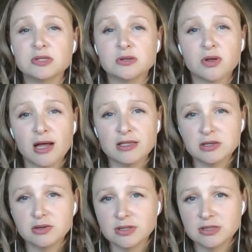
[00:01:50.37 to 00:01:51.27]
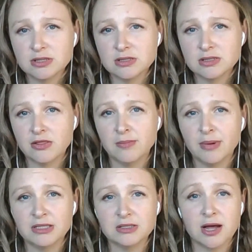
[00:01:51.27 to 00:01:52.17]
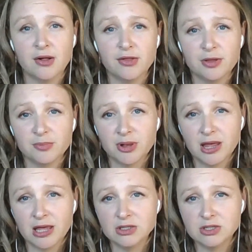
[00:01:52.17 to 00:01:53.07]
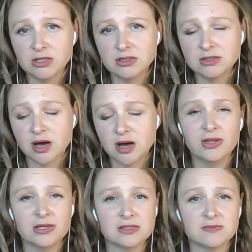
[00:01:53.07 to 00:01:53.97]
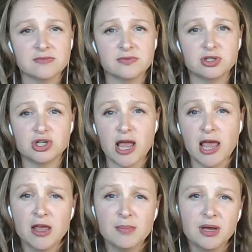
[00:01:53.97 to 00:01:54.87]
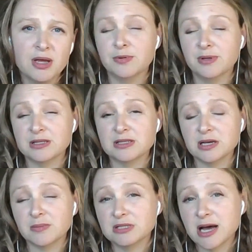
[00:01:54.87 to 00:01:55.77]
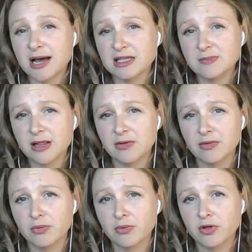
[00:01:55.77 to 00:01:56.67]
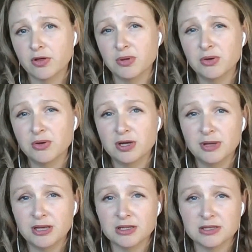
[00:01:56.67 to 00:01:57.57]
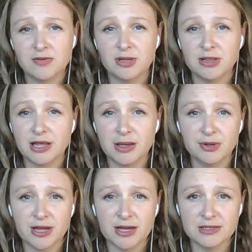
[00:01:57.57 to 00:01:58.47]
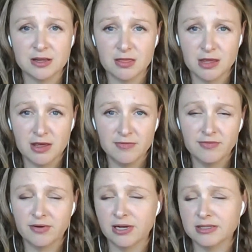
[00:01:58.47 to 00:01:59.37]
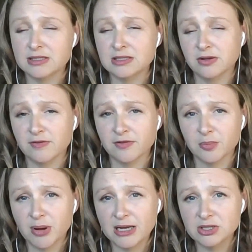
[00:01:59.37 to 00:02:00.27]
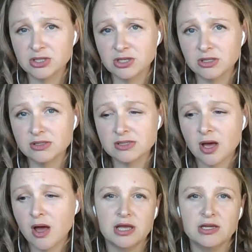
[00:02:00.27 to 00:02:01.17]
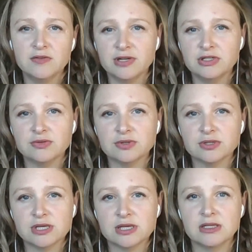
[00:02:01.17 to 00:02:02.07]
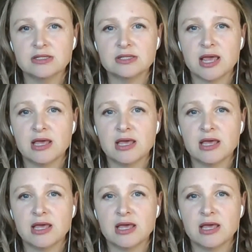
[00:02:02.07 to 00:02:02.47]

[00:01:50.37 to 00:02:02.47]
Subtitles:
personal consequences and the mental health implications, feelings of shame, people being stigmatized by their local community because they've been labeled as a thief or as stealing from pensioners. The individuals in this